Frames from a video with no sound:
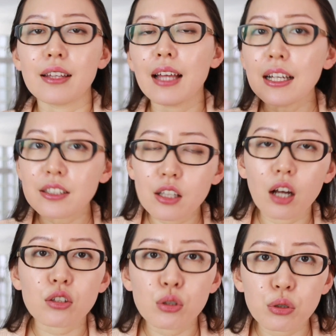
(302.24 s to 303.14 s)
That's
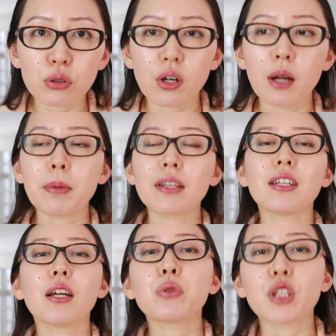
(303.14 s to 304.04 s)
not true, but
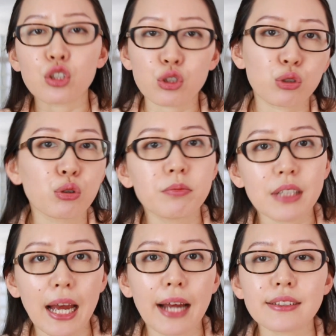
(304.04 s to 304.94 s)
they would assume
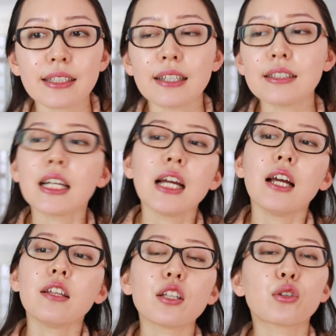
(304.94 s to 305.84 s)
that, and
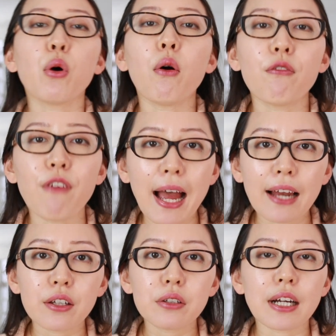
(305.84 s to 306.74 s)
they don't
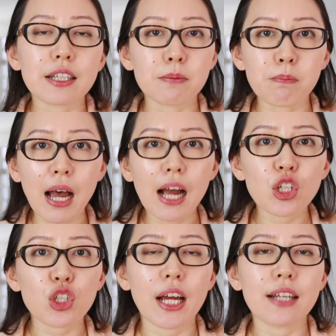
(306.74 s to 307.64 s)
value as
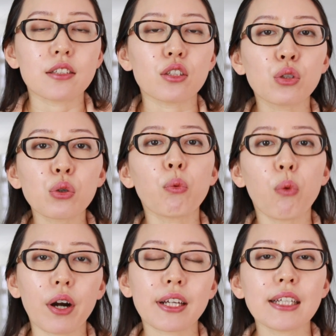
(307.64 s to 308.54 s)
much as you
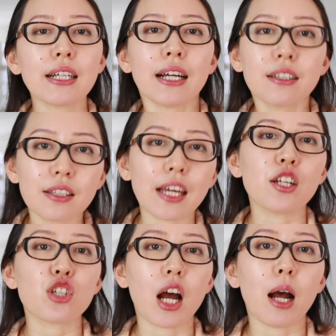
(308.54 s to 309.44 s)
working a
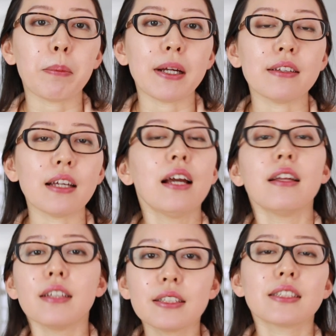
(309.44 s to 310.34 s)
day job. And
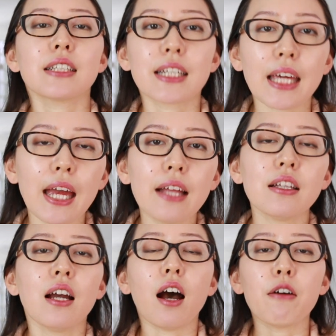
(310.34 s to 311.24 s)
this is,
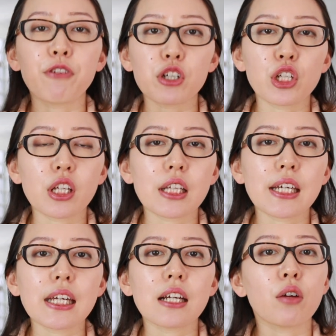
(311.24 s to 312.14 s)
again,
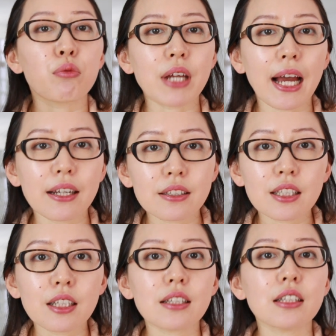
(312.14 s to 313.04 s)
unfortunately, a
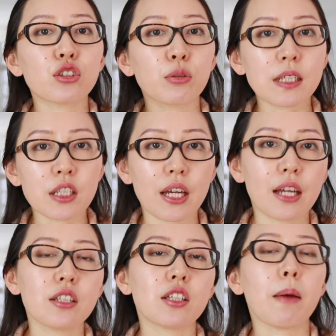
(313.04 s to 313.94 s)
reality needs to be changed.